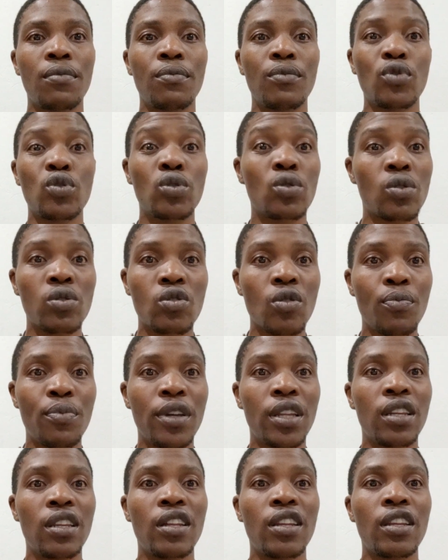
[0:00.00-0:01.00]
who's also
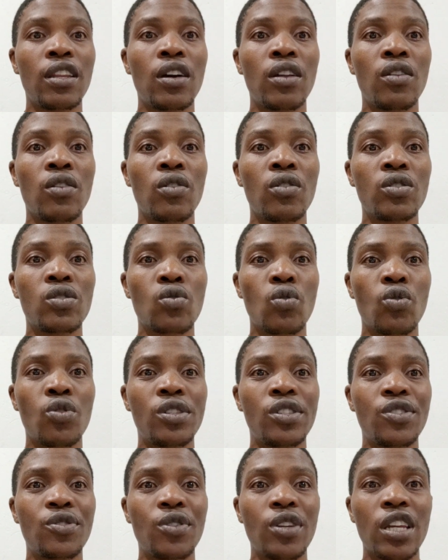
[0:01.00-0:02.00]
been on a good scoring
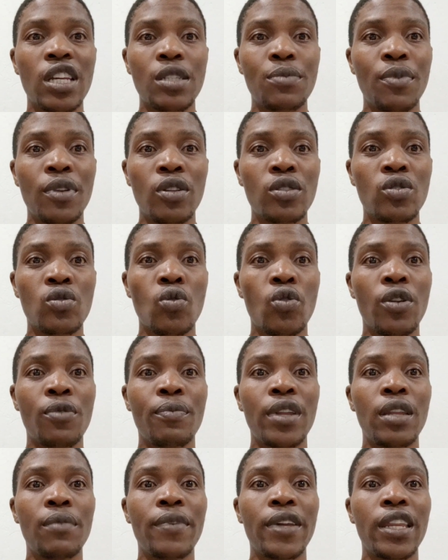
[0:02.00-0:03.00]
streak, has been scoring
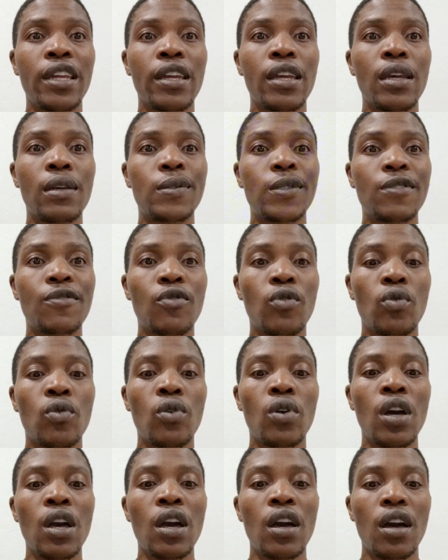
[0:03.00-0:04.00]
many, many games
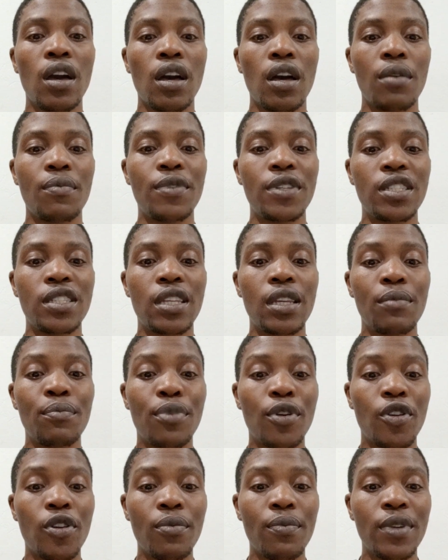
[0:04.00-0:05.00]
for his team
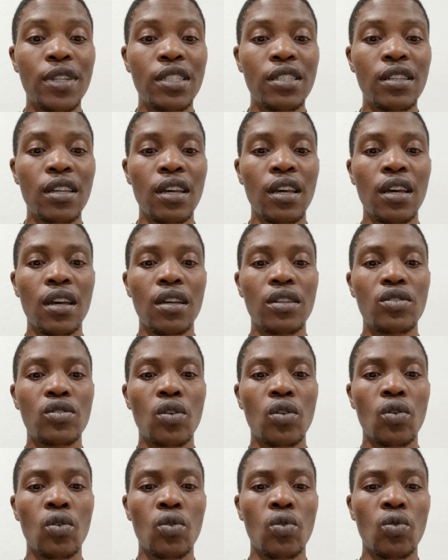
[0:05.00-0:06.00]
Pyramids.
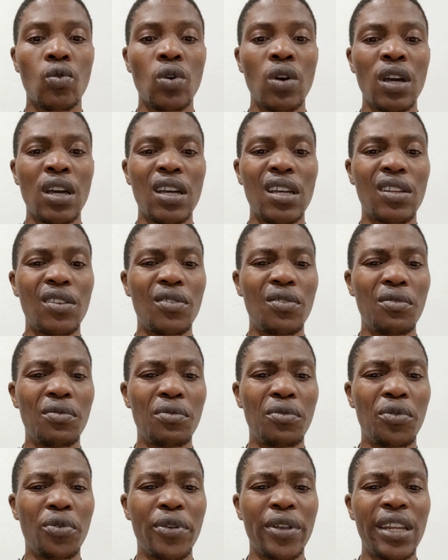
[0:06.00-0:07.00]
So it
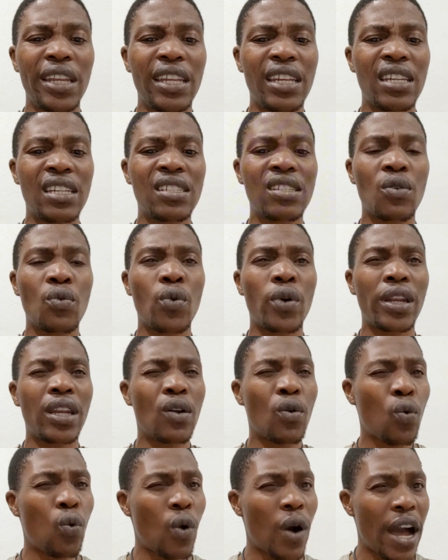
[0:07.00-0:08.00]
really is a
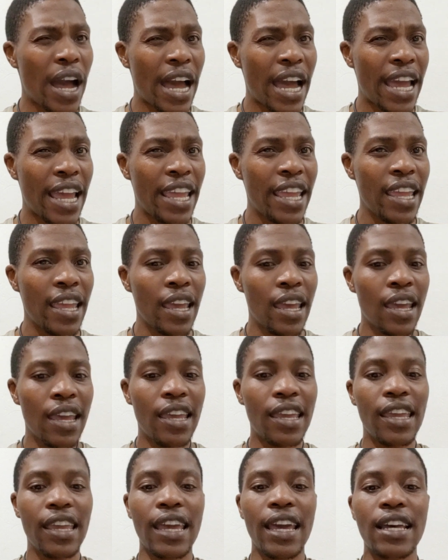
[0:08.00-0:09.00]
wonder why
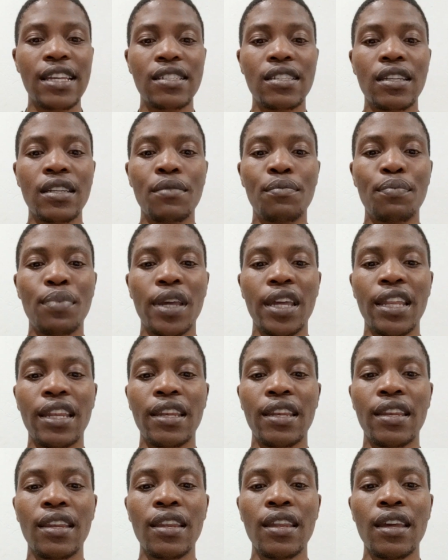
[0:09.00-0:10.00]
he hasn't
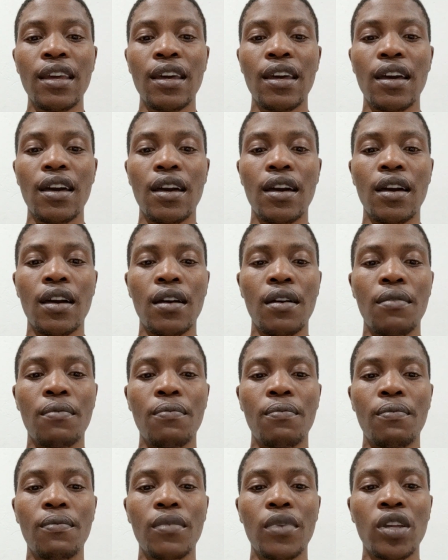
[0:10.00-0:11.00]
been,
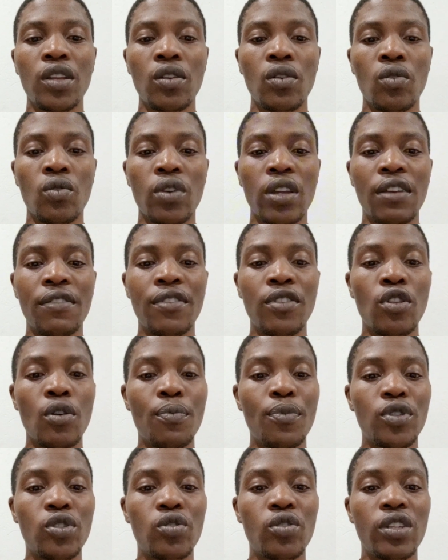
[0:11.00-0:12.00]
given the
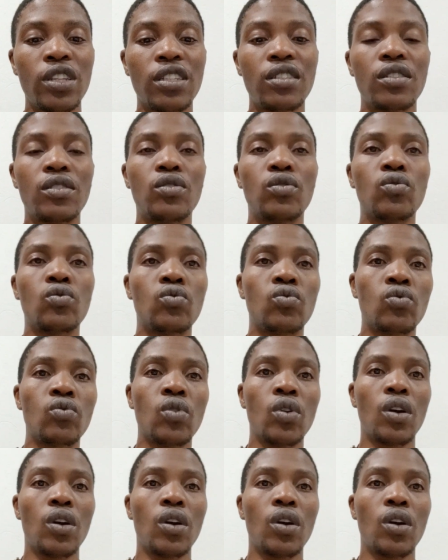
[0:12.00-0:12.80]
opportunity to,